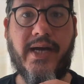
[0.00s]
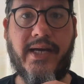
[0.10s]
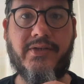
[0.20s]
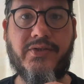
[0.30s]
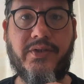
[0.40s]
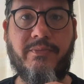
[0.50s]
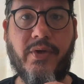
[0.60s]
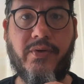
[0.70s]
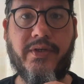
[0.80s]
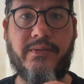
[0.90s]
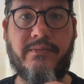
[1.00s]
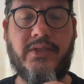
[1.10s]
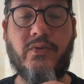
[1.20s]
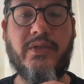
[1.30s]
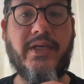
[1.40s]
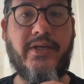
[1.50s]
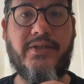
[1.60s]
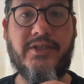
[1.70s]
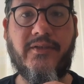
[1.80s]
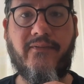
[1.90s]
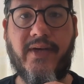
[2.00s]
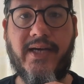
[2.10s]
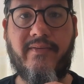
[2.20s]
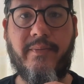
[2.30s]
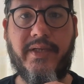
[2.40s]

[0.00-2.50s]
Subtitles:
actually broken. This will take you just 5